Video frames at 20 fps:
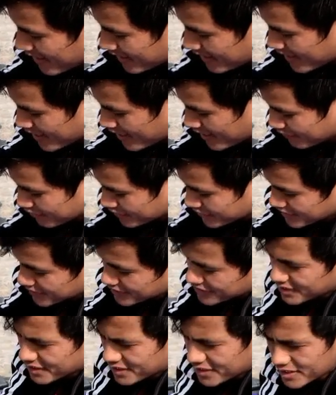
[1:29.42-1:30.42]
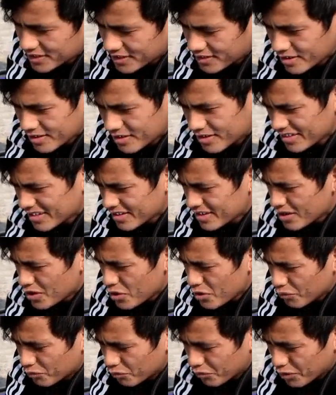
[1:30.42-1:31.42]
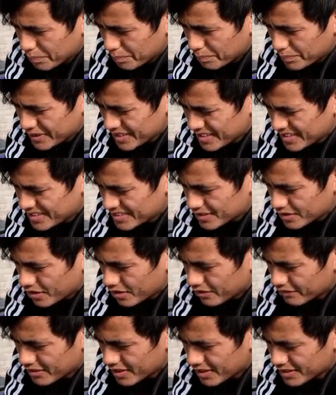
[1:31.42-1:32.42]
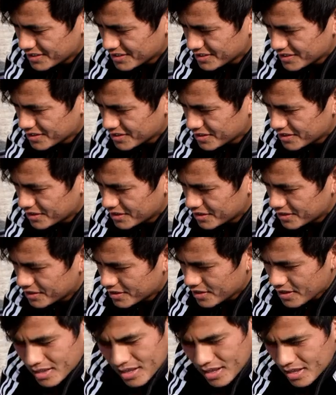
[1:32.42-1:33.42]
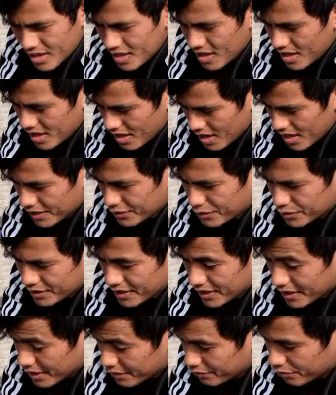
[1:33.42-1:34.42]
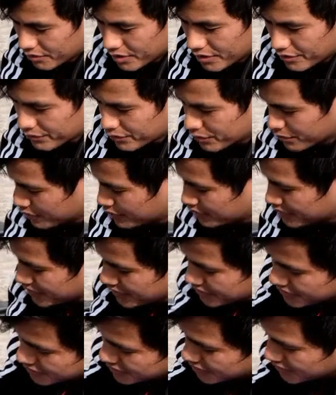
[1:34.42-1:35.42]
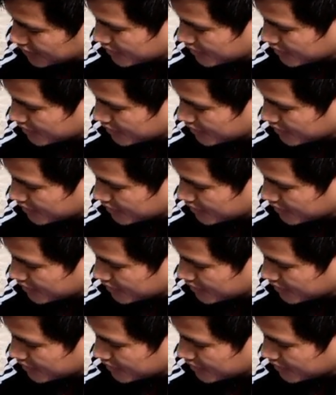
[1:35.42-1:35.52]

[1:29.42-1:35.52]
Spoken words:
I have a ginger, one piece of ginger. I know that every one of you know ginger,